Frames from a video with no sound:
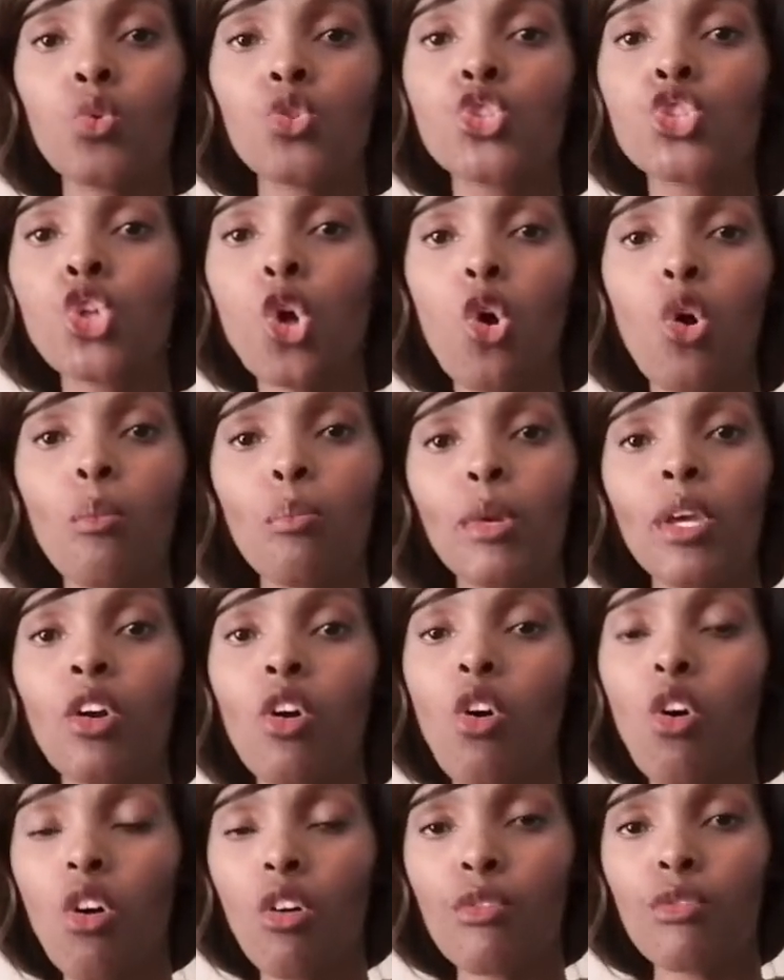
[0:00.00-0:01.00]
chopping
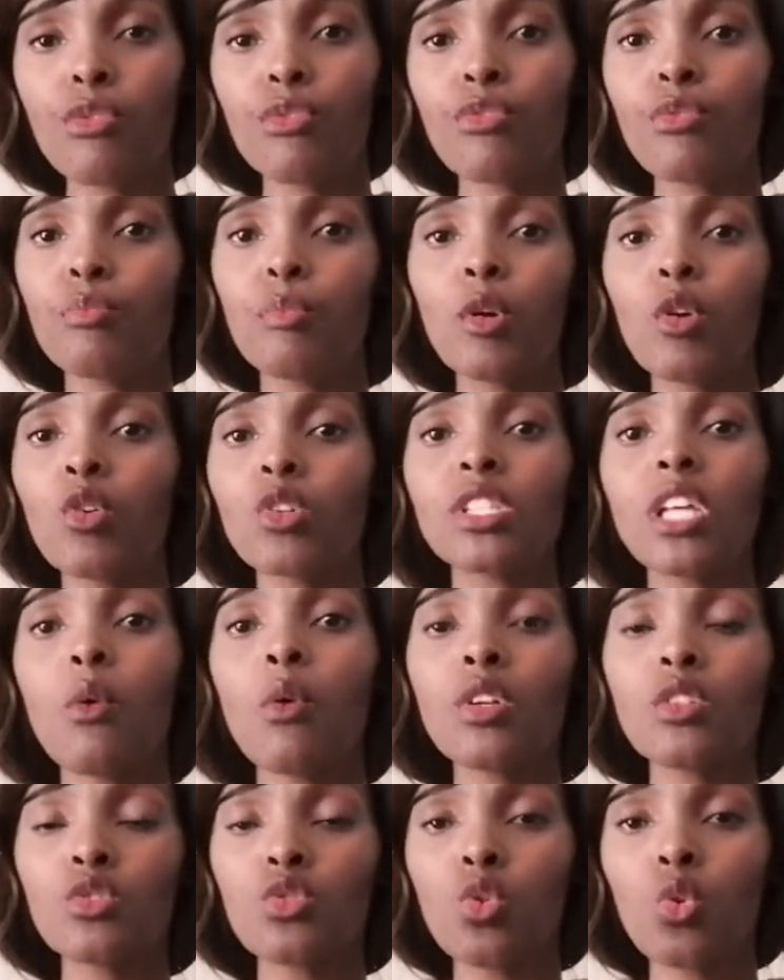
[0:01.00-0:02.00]
off because I
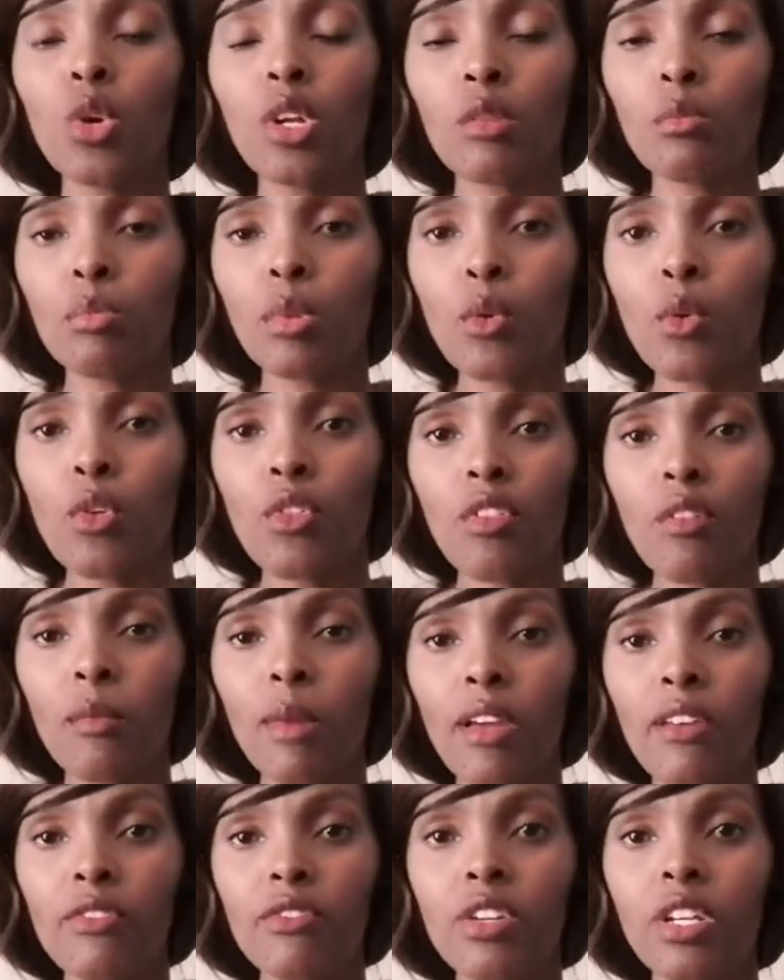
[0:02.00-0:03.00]
want to go and be with
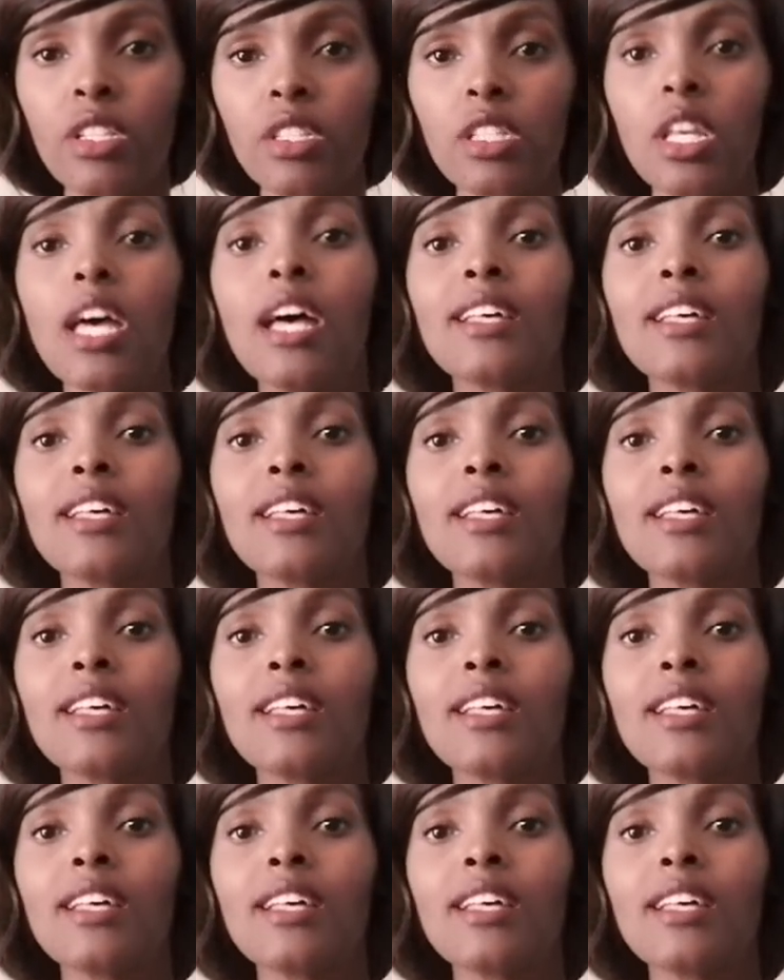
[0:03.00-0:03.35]
my friends.